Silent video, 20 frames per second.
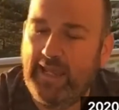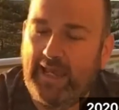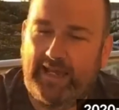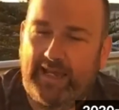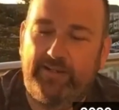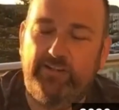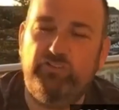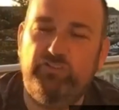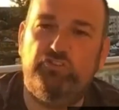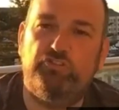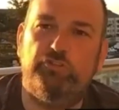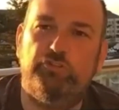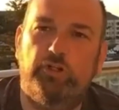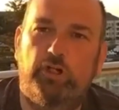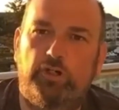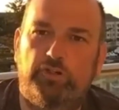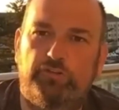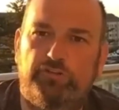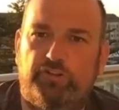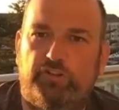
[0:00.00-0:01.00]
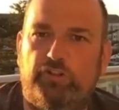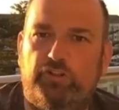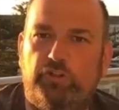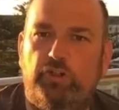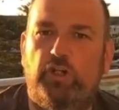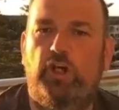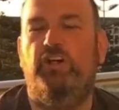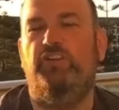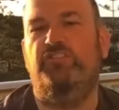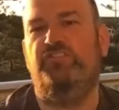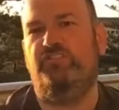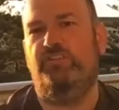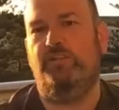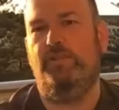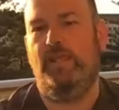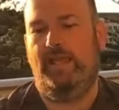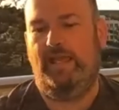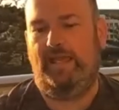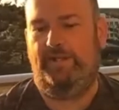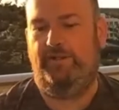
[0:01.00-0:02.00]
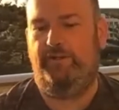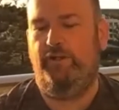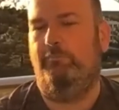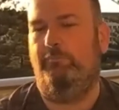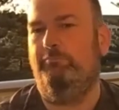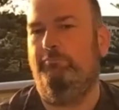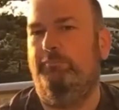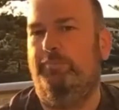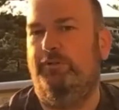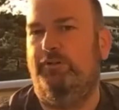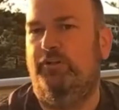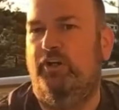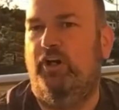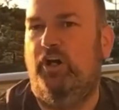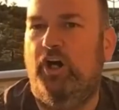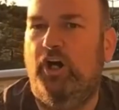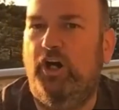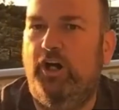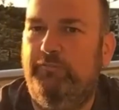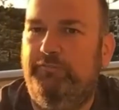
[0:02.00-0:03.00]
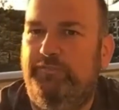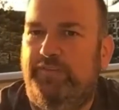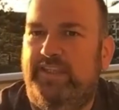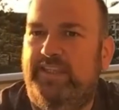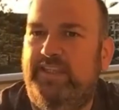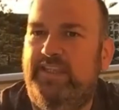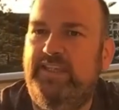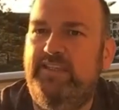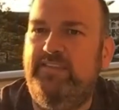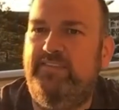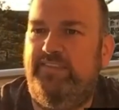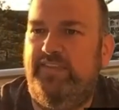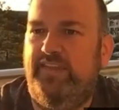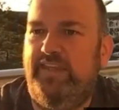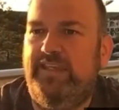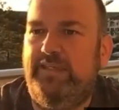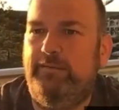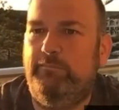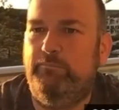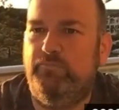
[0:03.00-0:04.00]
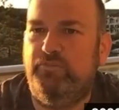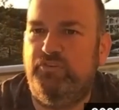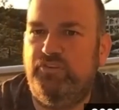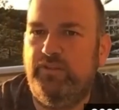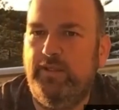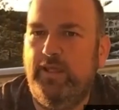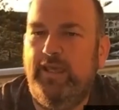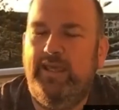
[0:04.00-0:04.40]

And this draws across a number of the key themes